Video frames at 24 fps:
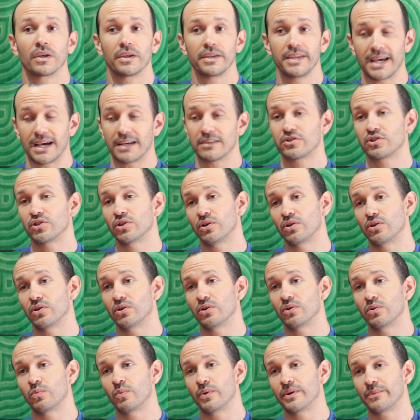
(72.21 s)
Yeah,
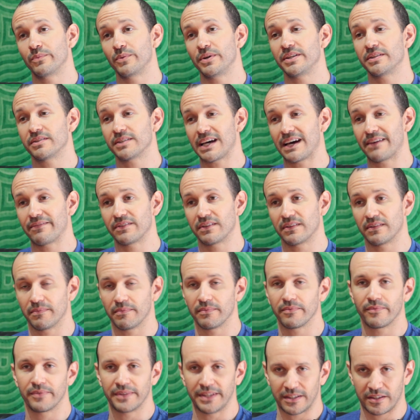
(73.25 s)
so when we have,
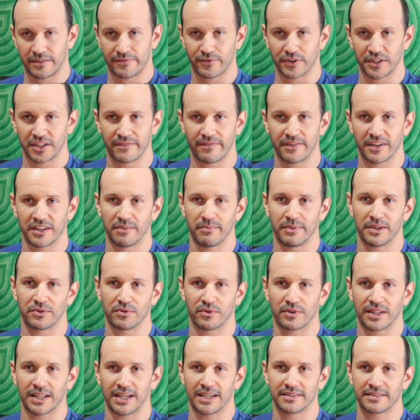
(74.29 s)
this is for the
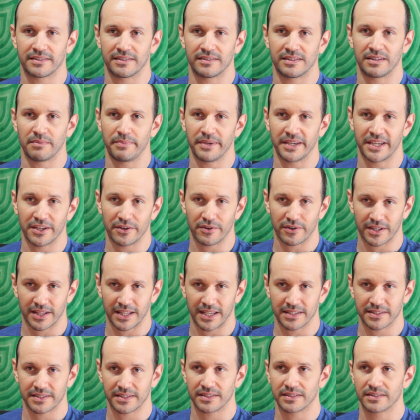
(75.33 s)
fundamental classes, the beginner
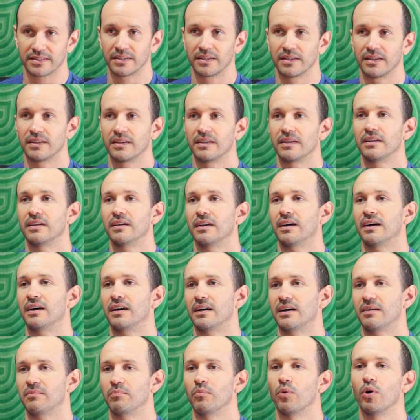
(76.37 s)
classes.
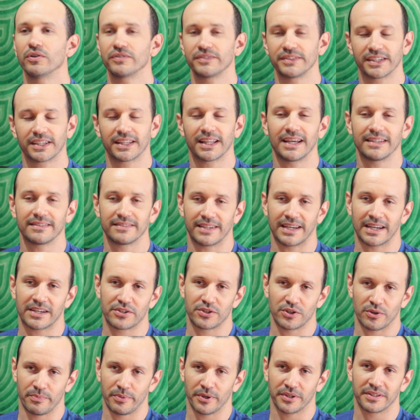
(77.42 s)
Most of the classes
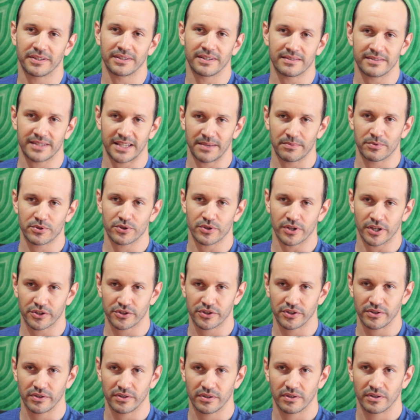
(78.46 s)
actually are built on the same
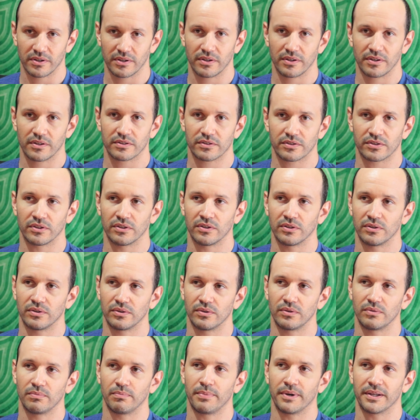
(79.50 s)
structure.
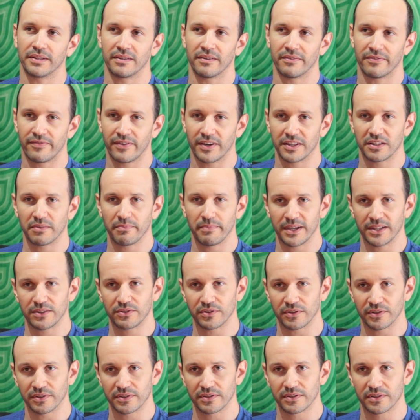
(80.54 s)
So, but the
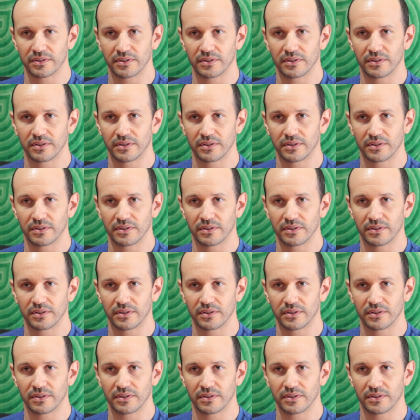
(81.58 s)
fundamentals,